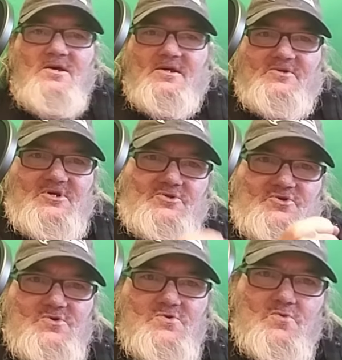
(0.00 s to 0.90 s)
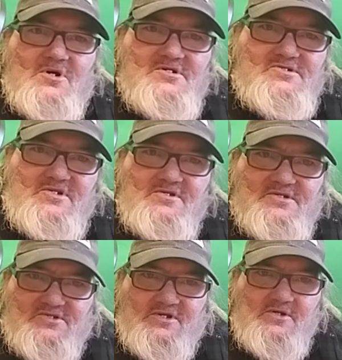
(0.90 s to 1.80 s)
and then you want to
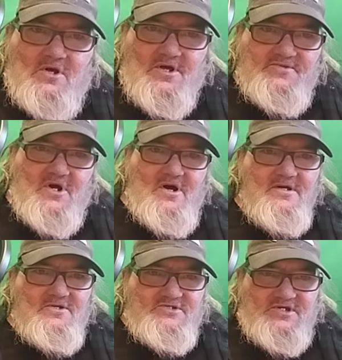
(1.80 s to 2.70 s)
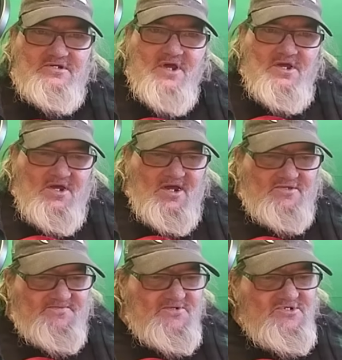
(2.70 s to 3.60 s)
sit on the aisle seat and
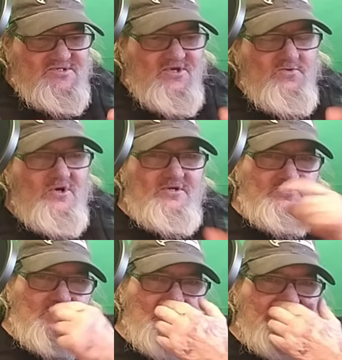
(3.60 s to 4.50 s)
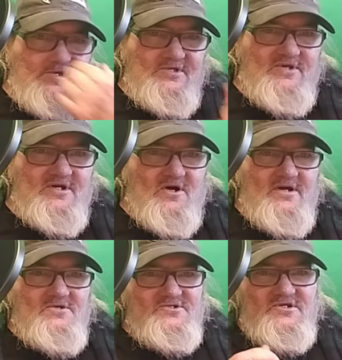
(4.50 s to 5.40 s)
the first thing you want to do when you get in that
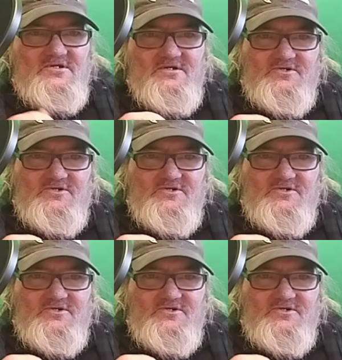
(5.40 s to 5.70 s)
aisle seat,